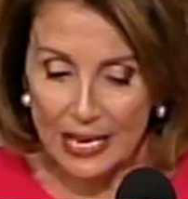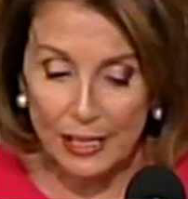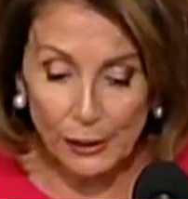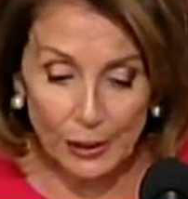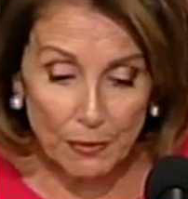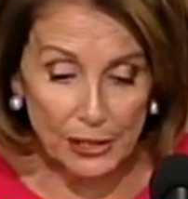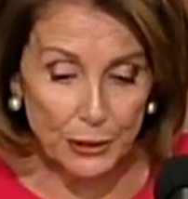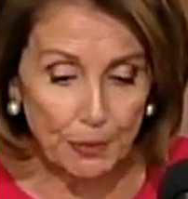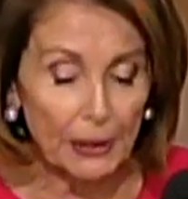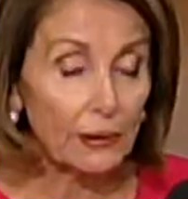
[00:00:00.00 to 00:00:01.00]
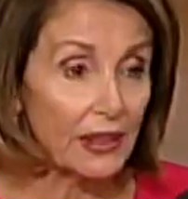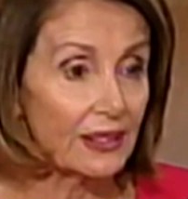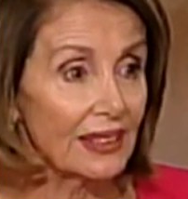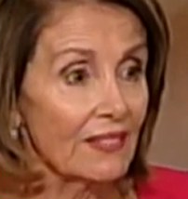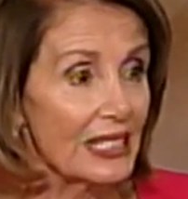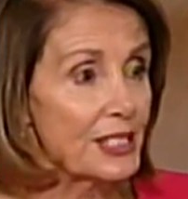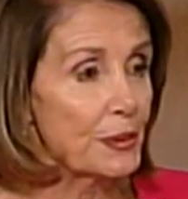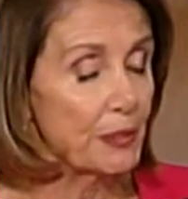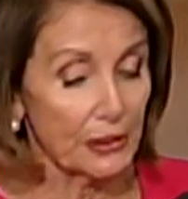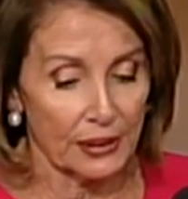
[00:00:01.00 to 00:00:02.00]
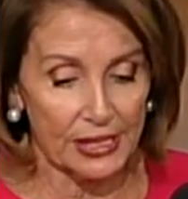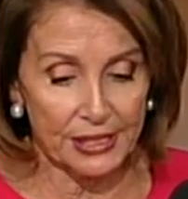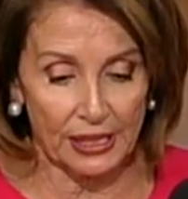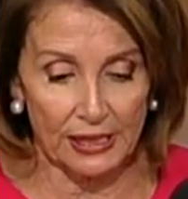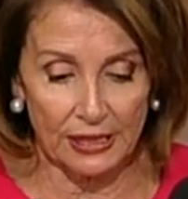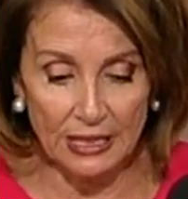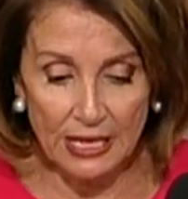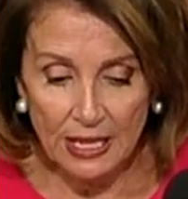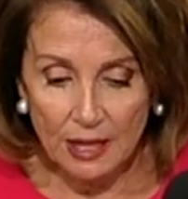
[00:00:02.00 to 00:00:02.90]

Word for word: In, in the spirit, in that spirit, uh,